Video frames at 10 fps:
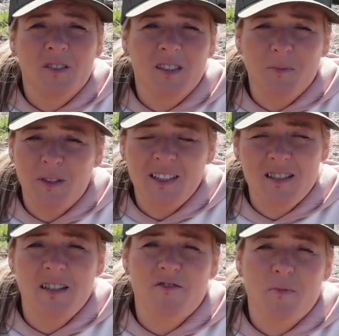They can be
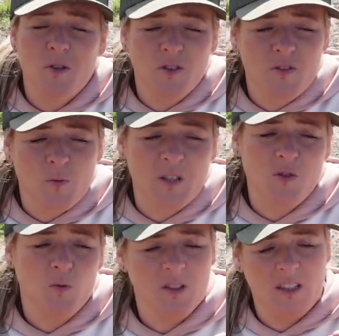easily removed,
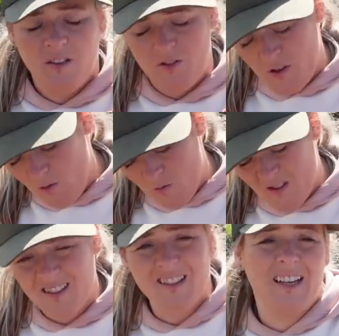which will give you
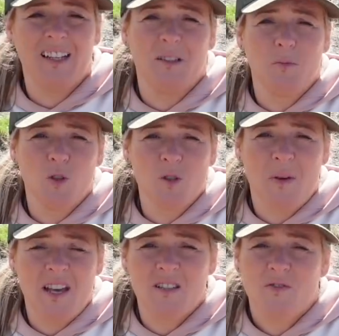slightly more
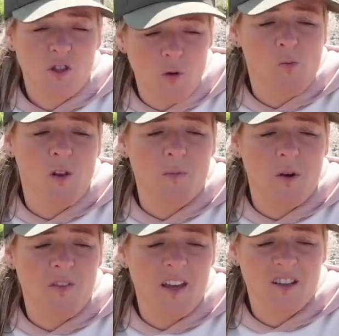space if you don't want them
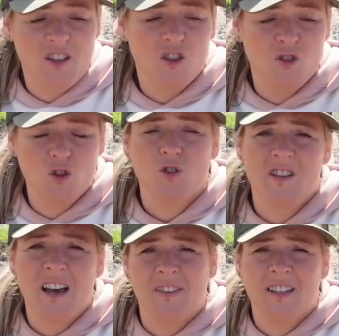on there, and you can
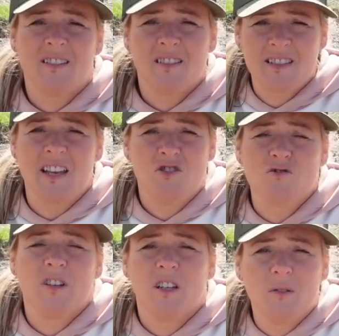just have it as a
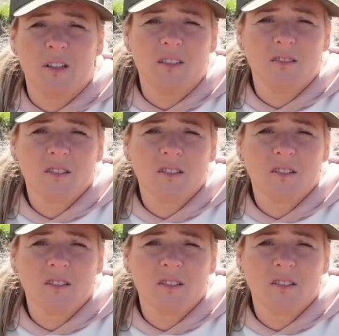stationary unit.